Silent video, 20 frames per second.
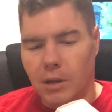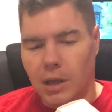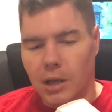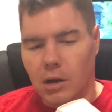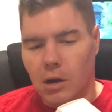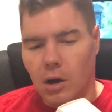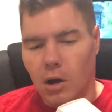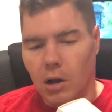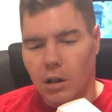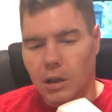
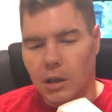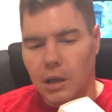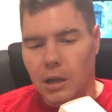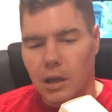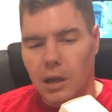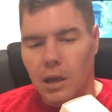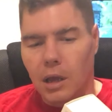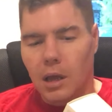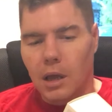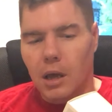Pro, as
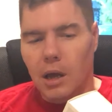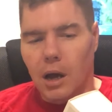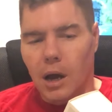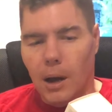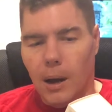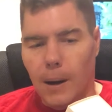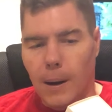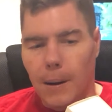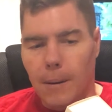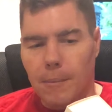they call
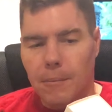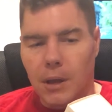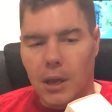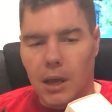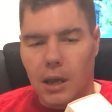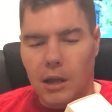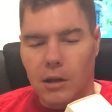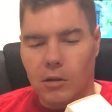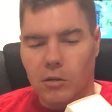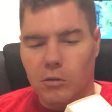it.
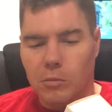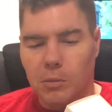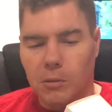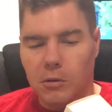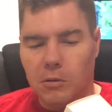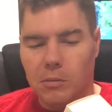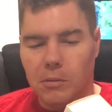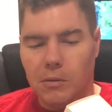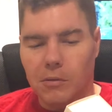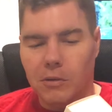
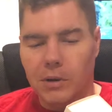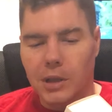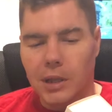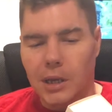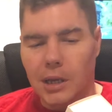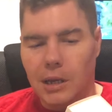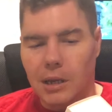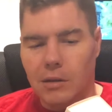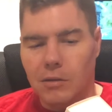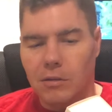Um, it's
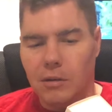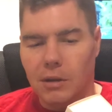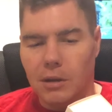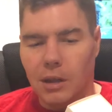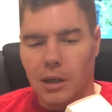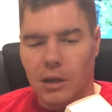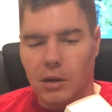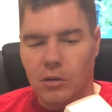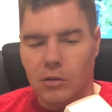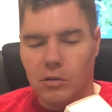supposed to be
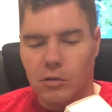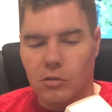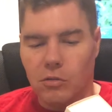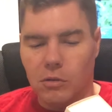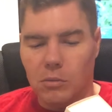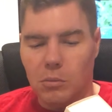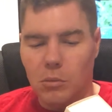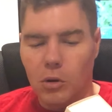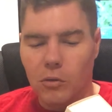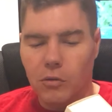really easy
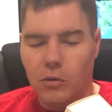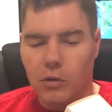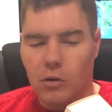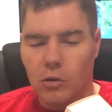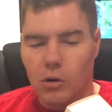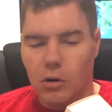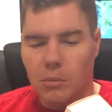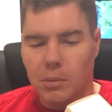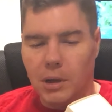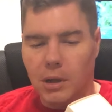that you just
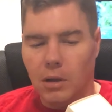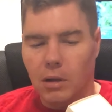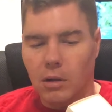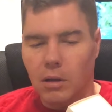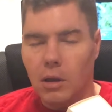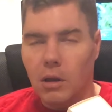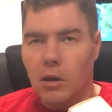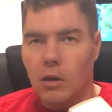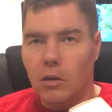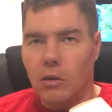remove your
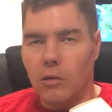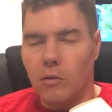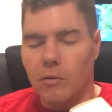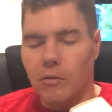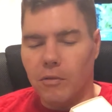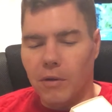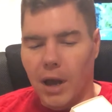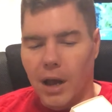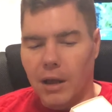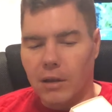
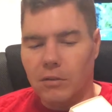doorbell,